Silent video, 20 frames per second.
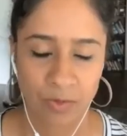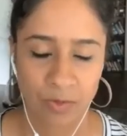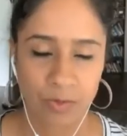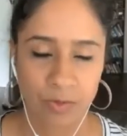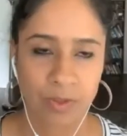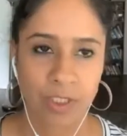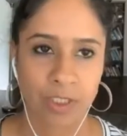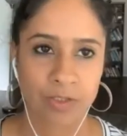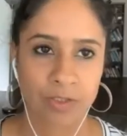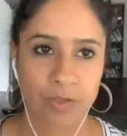
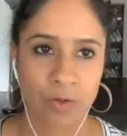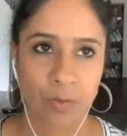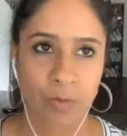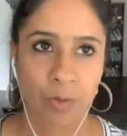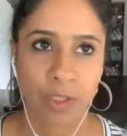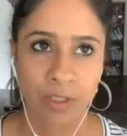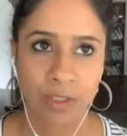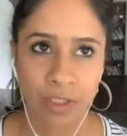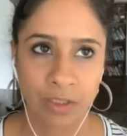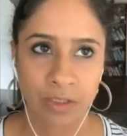So, one
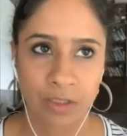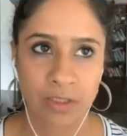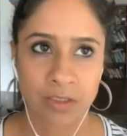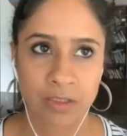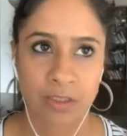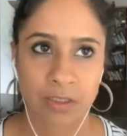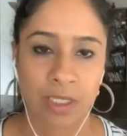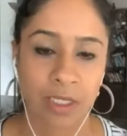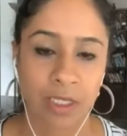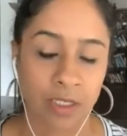thing is
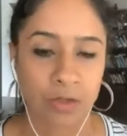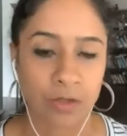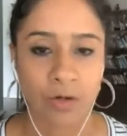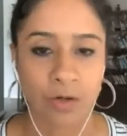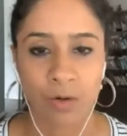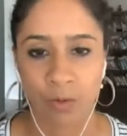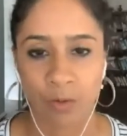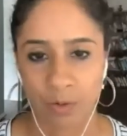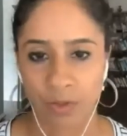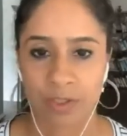getting your
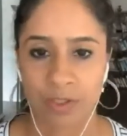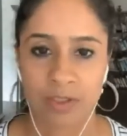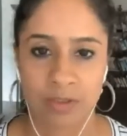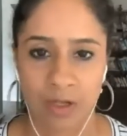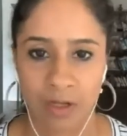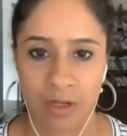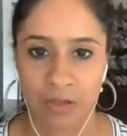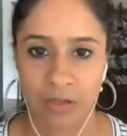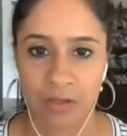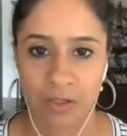
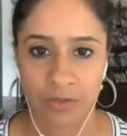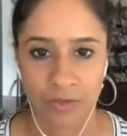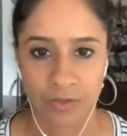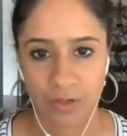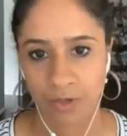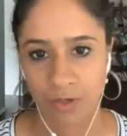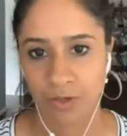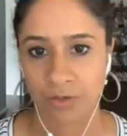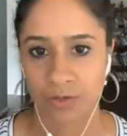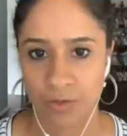cortisol under
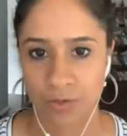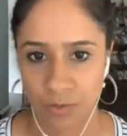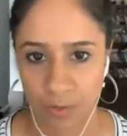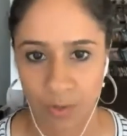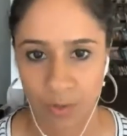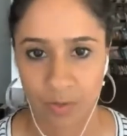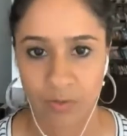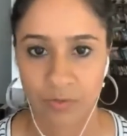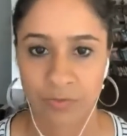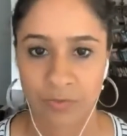control,
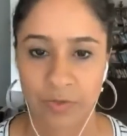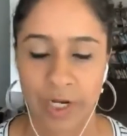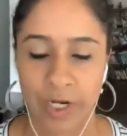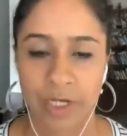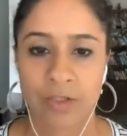right?